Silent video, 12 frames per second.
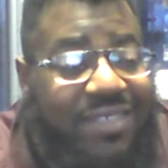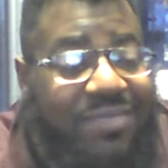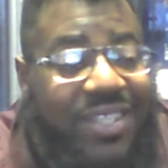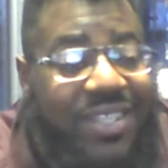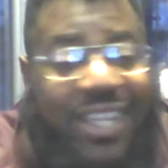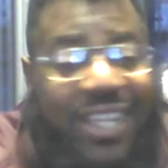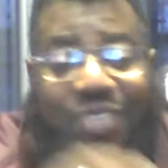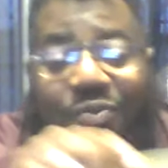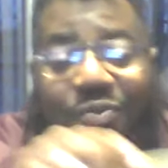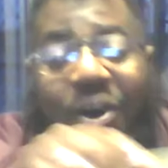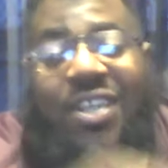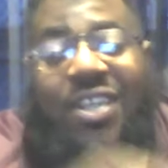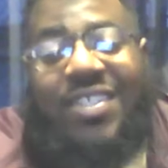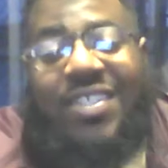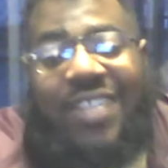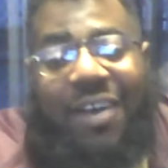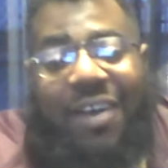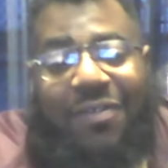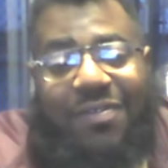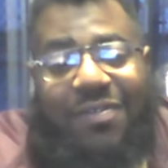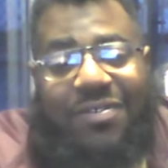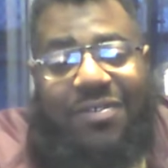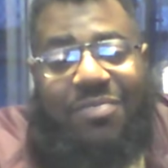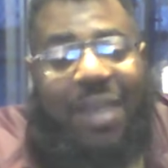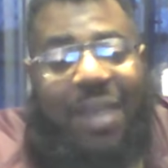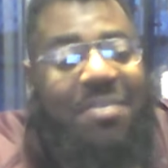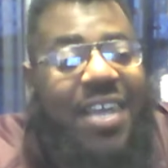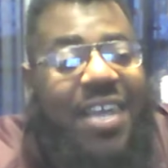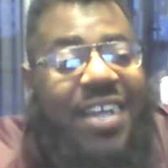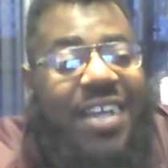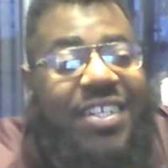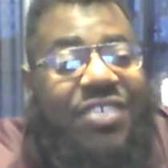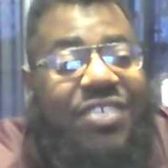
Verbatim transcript: it's like you walking south. You might be heading in the